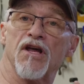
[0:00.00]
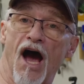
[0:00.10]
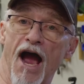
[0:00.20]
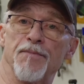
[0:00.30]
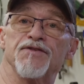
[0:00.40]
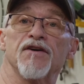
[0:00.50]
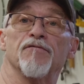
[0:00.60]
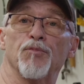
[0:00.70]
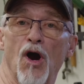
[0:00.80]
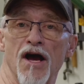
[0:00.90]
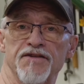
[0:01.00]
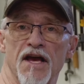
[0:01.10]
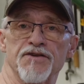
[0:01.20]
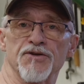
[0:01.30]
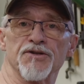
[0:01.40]
types of
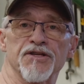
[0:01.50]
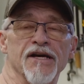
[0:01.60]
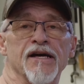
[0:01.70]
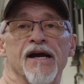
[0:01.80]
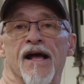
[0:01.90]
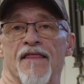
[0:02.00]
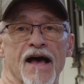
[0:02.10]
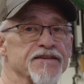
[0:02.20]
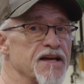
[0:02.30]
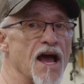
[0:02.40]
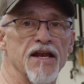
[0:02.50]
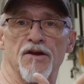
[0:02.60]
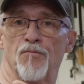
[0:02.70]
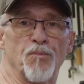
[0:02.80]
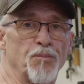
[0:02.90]
processors. That's kind
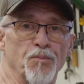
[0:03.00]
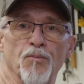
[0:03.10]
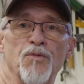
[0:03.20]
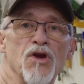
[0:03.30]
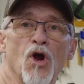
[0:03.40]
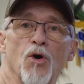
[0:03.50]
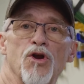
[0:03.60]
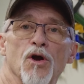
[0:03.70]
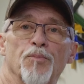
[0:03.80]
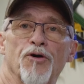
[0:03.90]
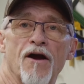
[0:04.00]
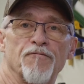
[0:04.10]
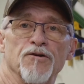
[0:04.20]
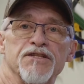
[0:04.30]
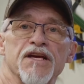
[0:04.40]
of, you know, your
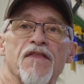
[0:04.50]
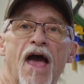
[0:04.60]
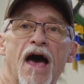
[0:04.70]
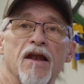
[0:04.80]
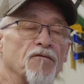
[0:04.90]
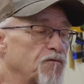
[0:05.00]
preference in that.